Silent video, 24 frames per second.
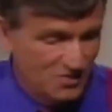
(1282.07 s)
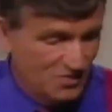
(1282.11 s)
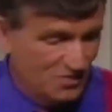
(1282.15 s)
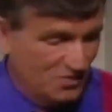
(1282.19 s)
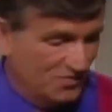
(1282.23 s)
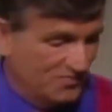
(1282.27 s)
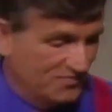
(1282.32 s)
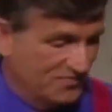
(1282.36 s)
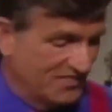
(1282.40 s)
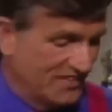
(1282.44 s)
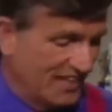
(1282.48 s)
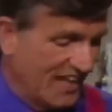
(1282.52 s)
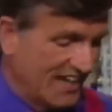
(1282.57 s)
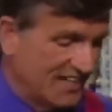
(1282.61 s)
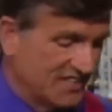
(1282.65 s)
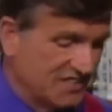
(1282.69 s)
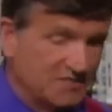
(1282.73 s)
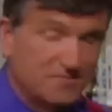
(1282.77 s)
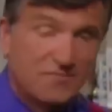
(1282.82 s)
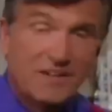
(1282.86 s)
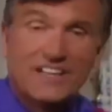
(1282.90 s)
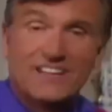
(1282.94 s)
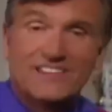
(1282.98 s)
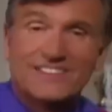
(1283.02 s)
who
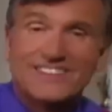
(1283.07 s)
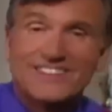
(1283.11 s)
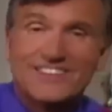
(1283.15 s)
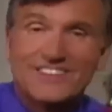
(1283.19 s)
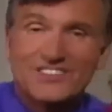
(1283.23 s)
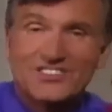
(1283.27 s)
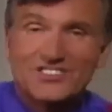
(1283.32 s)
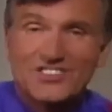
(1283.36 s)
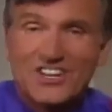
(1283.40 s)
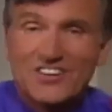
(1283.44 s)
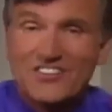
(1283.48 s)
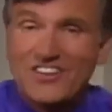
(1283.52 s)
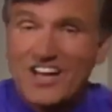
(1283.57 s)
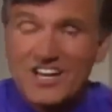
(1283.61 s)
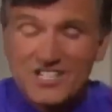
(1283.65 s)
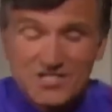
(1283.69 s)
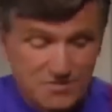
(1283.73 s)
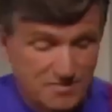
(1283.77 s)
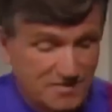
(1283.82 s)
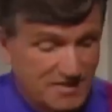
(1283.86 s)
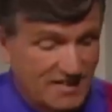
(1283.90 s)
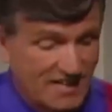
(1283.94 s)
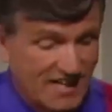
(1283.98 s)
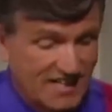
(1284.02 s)
likes meat, and you said a
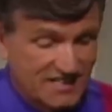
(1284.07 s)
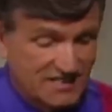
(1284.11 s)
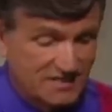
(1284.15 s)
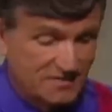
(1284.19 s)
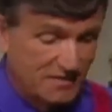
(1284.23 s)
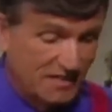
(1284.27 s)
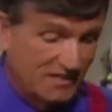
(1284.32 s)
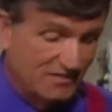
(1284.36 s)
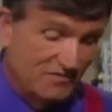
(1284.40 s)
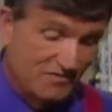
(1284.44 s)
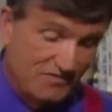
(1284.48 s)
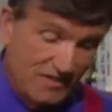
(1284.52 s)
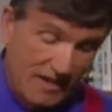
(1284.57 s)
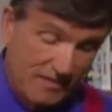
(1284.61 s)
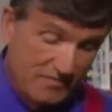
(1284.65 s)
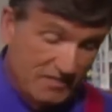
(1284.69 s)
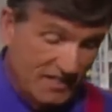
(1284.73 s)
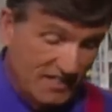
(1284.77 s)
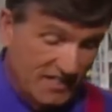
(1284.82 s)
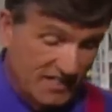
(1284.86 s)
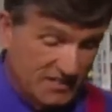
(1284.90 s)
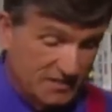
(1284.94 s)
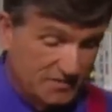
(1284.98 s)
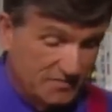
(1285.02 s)
husband likes meat and
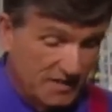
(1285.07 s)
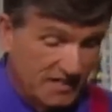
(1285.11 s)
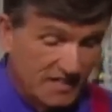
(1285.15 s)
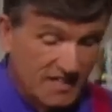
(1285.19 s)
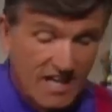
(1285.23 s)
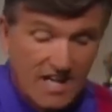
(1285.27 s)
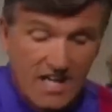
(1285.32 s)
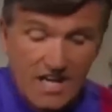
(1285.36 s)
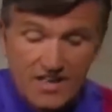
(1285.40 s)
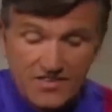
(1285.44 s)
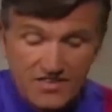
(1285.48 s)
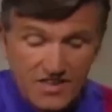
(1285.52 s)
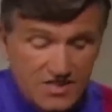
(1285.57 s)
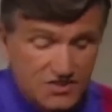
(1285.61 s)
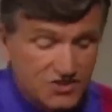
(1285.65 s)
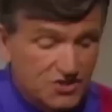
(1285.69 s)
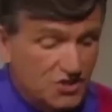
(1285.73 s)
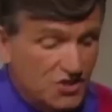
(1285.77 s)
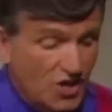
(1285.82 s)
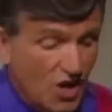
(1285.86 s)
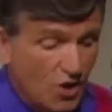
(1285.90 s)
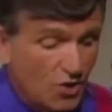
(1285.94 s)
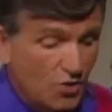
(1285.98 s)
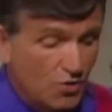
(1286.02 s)
family likes meat,
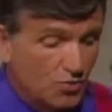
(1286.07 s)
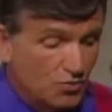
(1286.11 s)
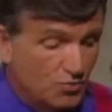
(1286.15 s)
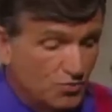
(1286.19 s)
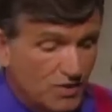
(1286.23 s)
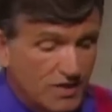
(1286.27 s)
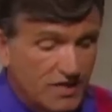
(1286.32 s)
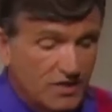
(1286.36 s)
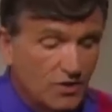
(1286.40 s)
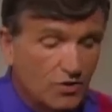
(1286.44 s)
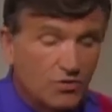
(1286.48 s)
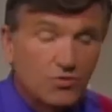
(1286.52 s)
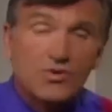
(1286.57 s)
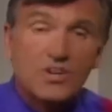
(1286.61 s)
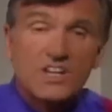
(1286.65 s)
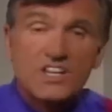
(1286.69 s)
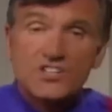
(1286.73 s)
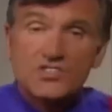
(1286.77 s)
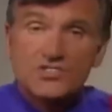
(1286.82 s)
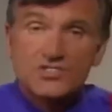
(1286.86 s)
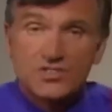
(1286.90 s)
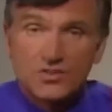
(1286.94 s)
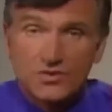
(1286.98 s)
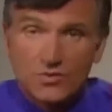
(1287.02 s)
there's no real
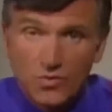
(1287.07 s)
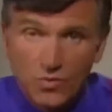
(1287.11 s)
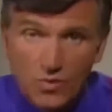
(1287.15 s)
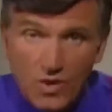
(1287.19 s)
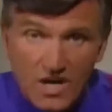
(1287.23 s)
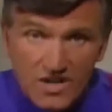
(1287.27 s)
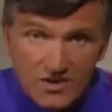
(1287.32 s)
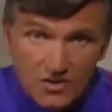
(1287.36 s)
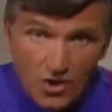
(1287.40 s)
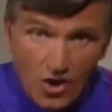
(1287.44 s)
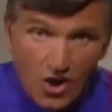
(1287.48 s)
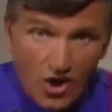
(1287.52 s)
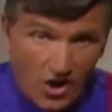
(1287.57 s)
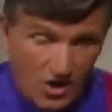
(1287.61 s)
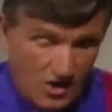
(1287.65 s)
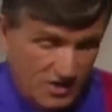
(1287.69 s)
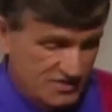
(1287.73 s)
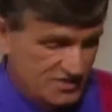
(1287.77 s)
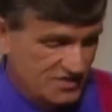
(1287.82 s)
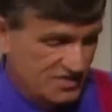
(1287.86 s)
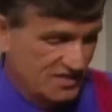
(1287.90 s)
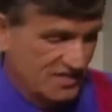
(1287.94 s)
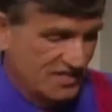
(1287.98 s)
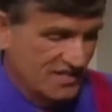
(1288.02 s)
reason why
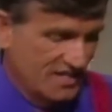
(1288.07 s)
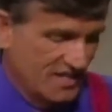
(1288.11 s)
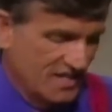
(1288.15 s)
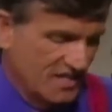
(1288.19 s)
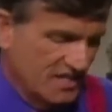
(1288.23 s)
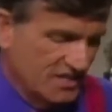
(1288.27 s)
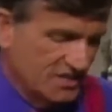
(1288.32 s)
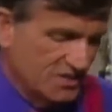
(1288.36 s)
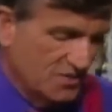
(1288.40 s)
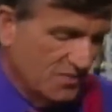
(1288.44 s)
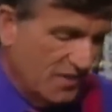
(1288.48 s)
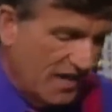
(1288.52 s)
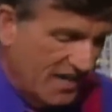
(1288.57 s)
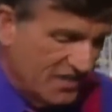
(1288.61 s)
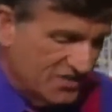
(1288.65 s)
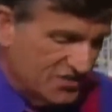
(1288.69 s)
not to